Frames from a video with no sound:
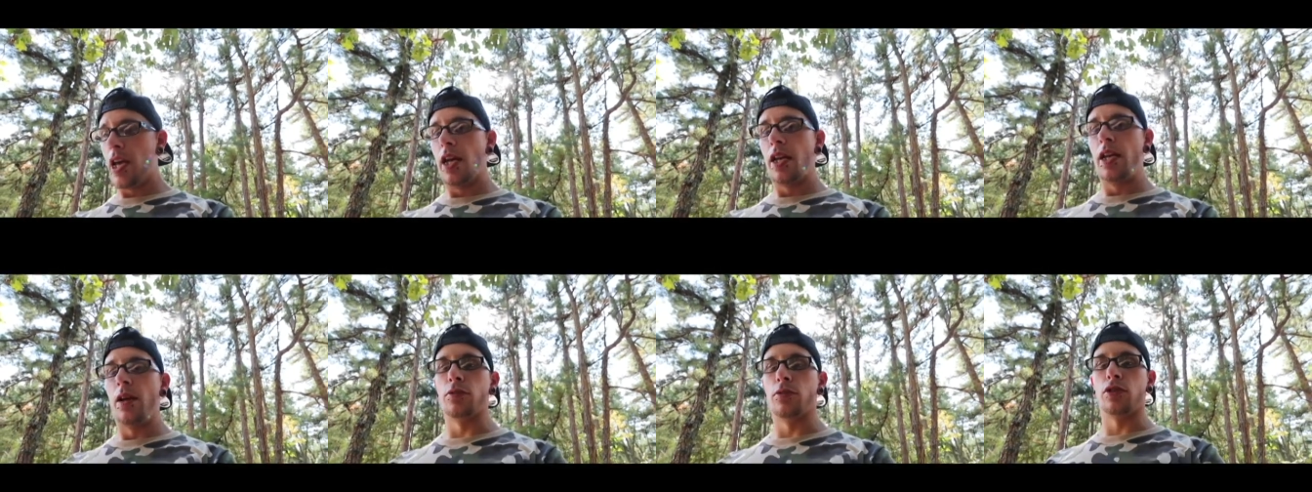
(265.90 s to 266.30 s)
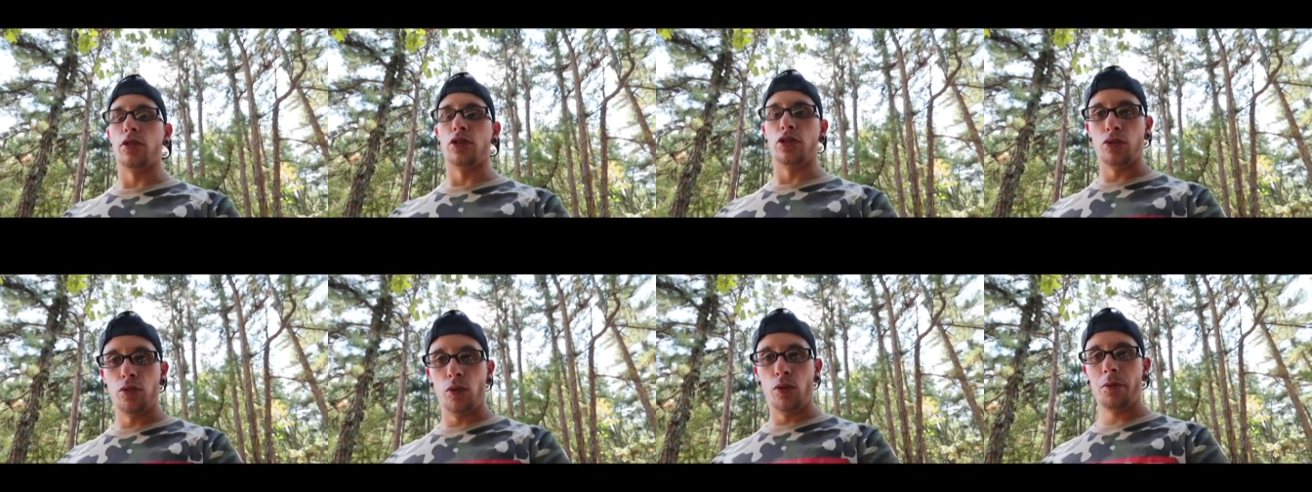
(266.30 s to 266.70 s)
there was a
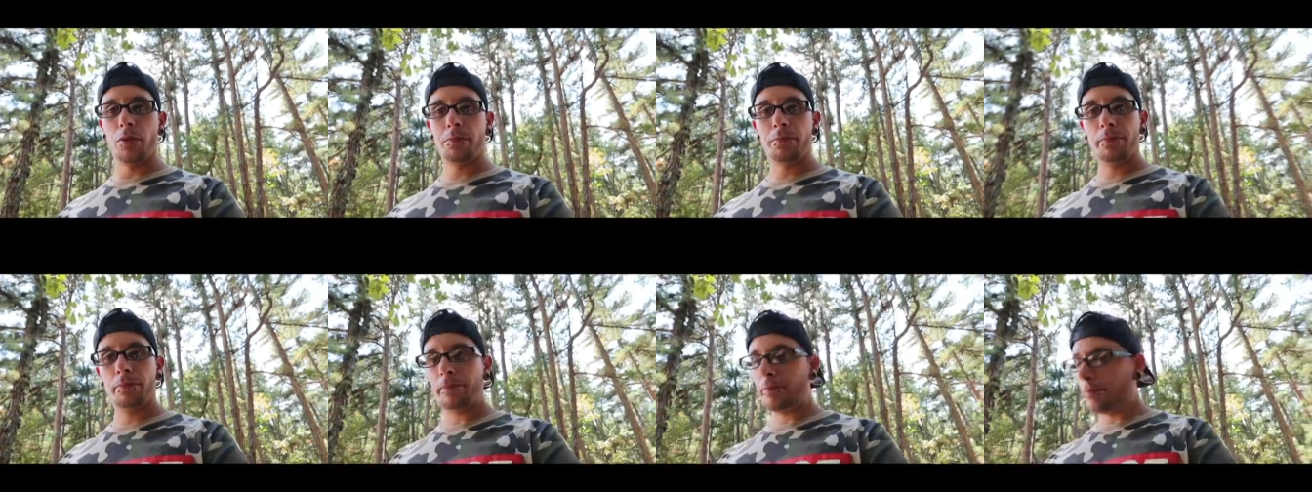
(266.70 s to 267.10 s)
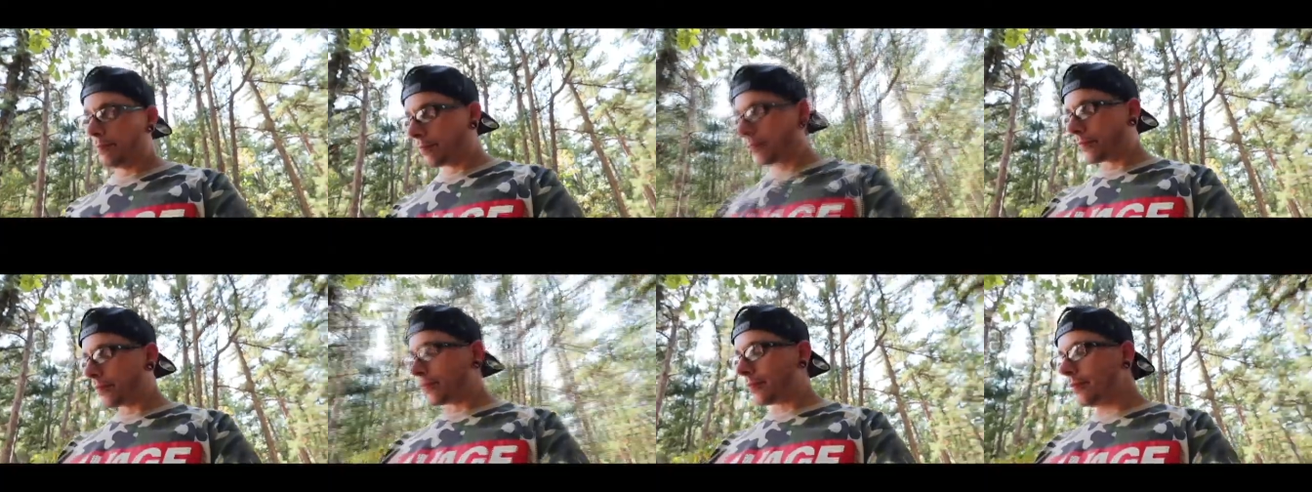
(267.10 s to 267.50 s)
storm.
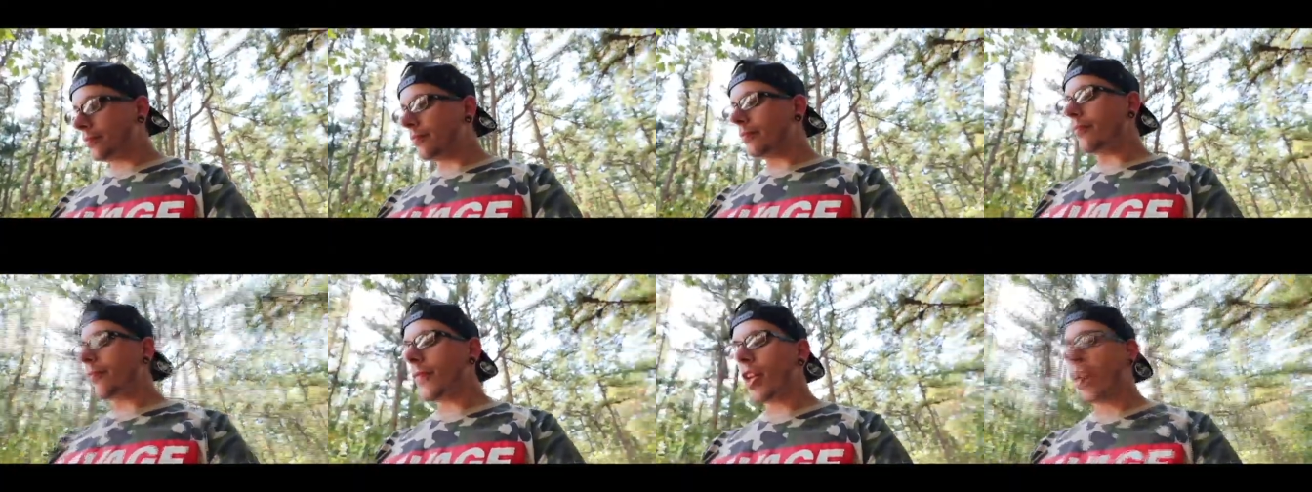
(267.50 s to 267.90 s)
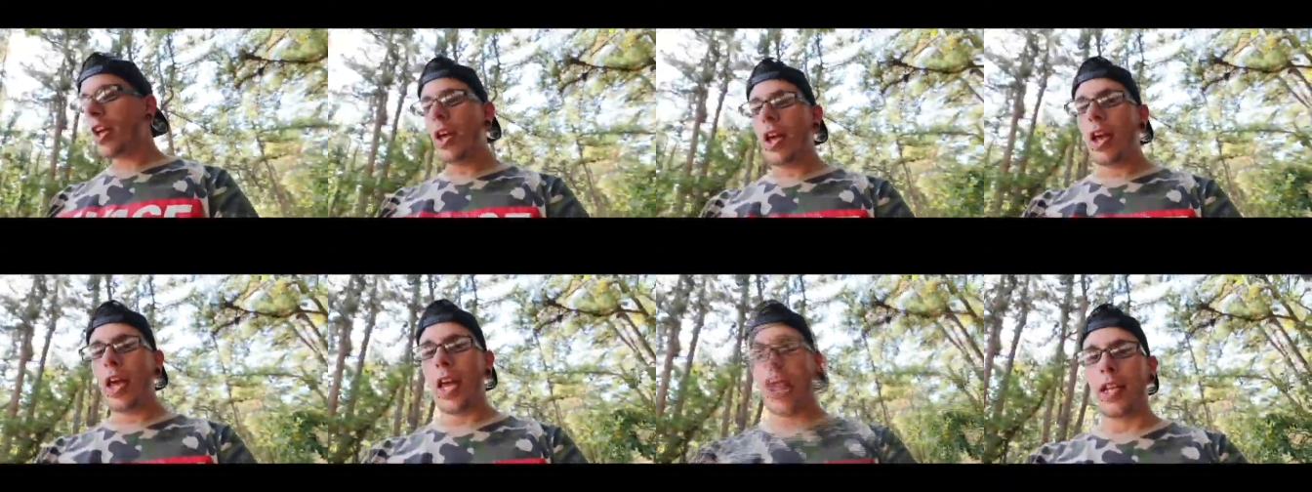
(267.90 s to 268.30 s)

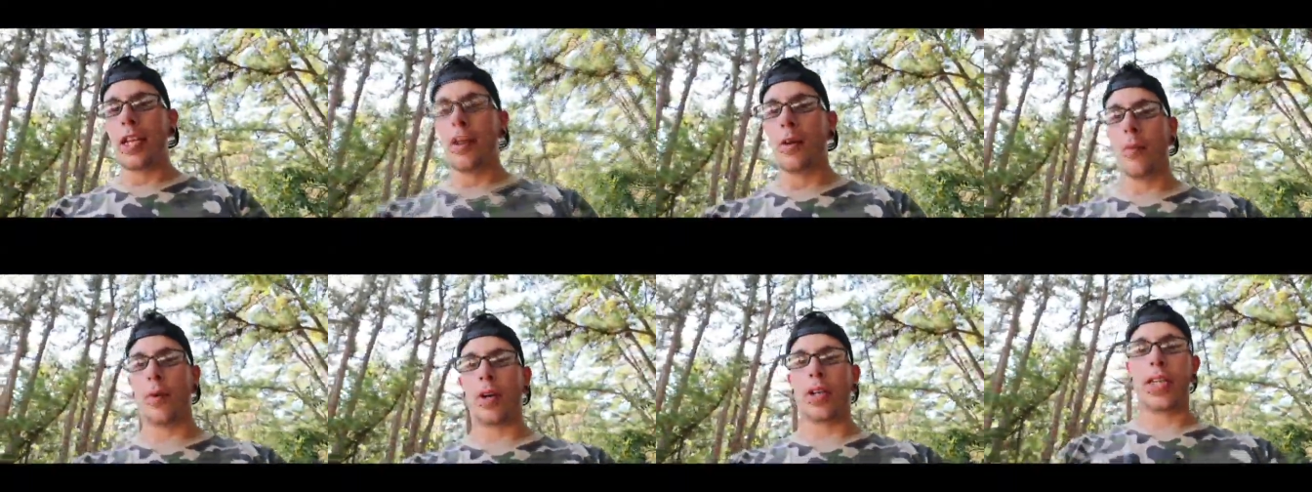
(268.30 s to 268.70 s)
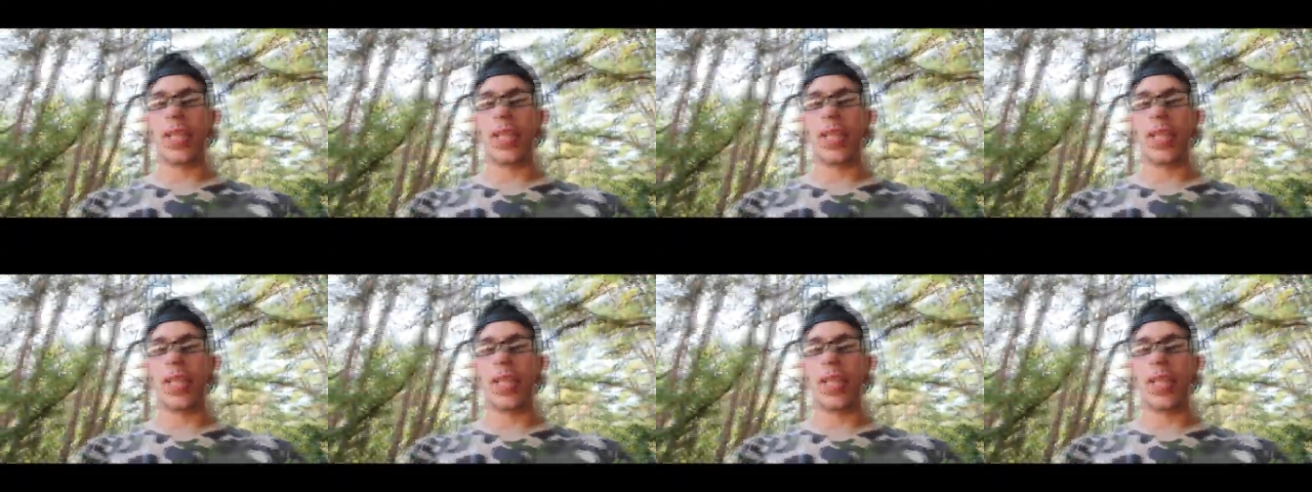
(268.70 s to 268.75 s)
He didn't want to